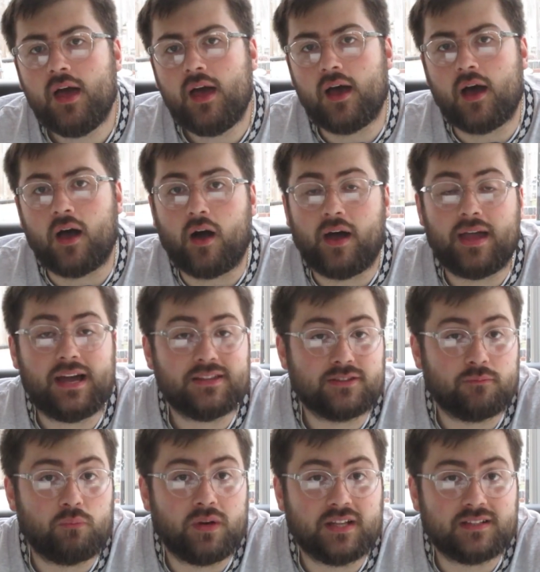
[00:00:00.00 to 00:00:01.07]
I had
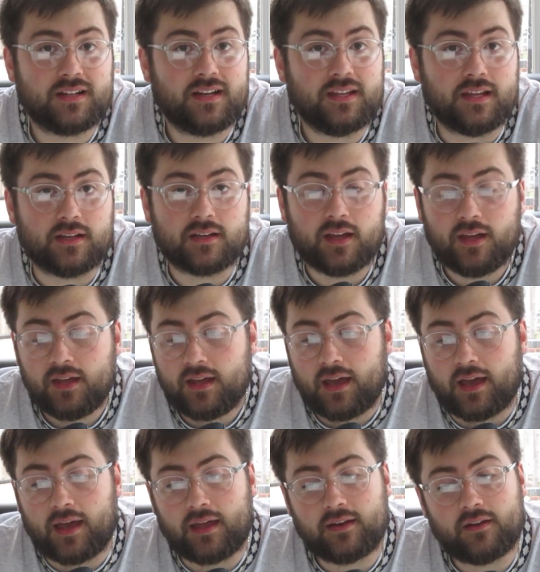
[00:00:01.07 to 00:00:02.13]
them winning the league,
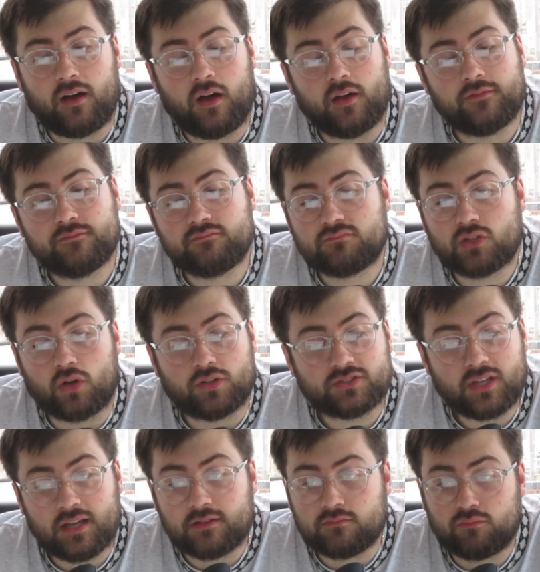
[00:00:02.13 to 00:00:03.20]
and I've got to
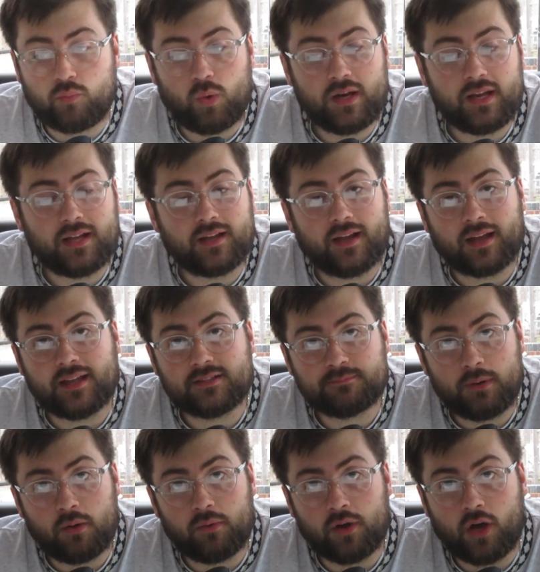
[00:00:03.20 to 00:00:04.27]
say, winning against
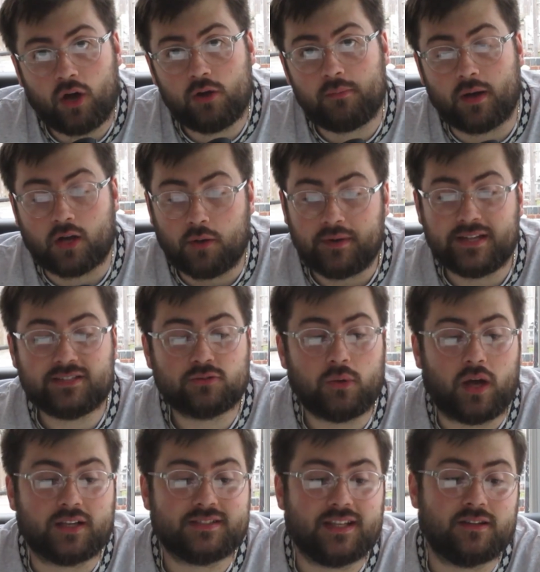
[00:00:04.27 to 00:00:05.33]
Bolton at home, going into
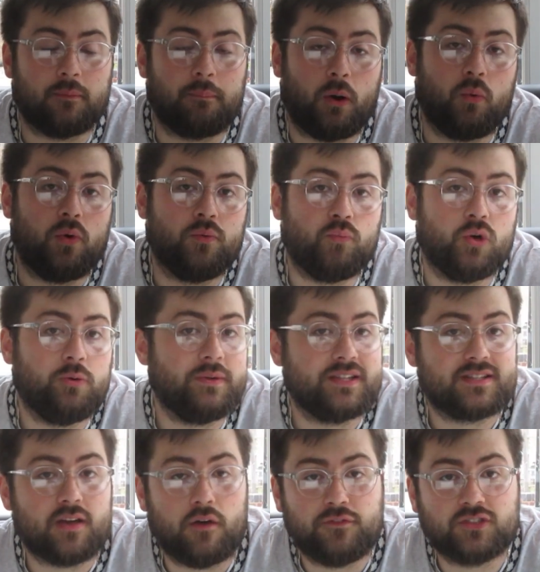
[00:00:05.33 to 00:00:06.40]
it, I said that Bolton will be
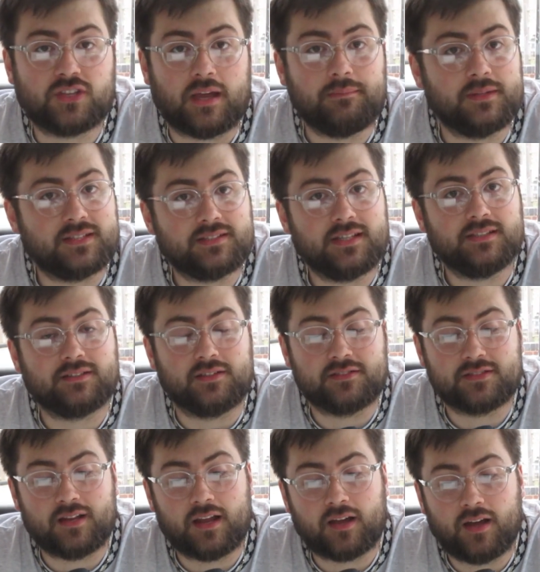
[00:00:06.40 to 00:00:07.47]
the toughest game this season at
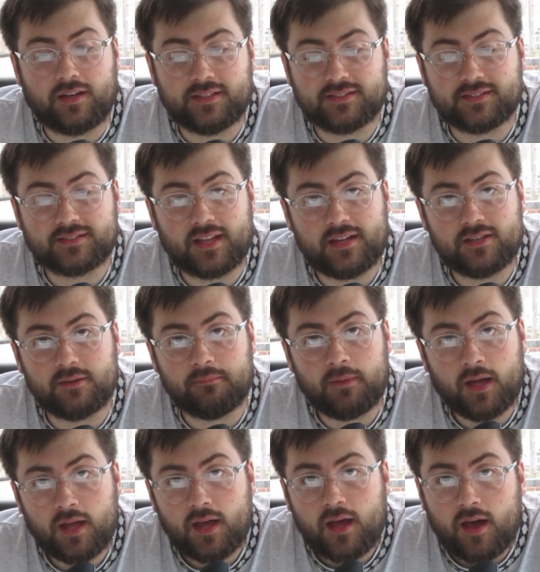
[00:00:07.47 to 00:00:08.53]
Select Carlton Stadium,
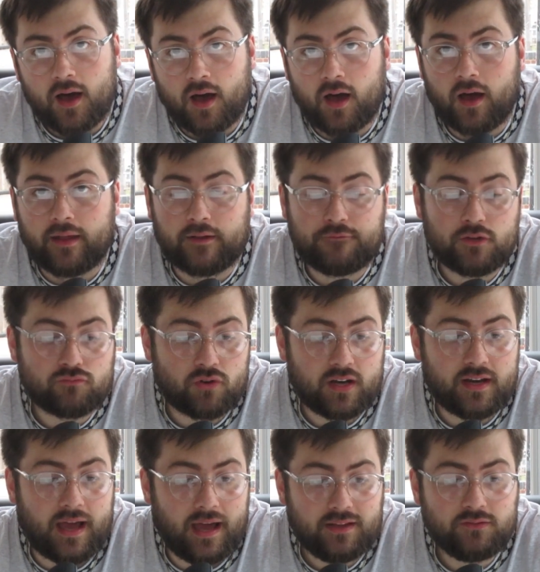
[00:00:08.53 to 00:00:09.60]
and I think
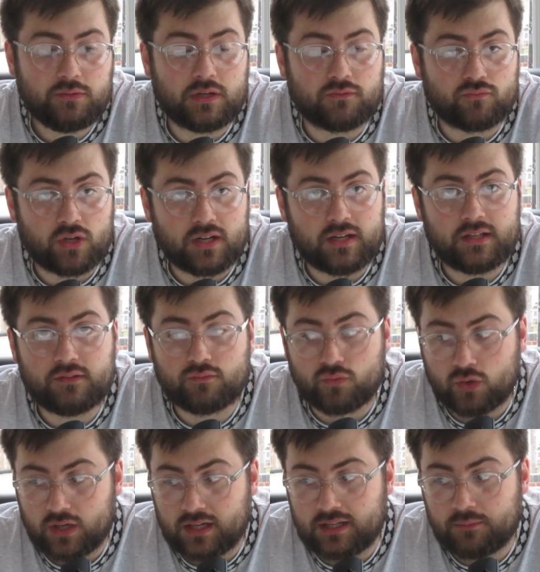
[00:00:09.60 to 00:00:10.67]
Reading handled it really,
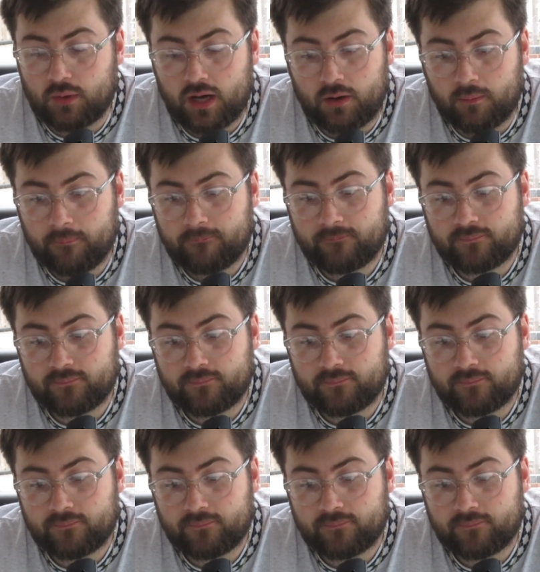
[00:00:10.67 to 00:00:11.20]
really well.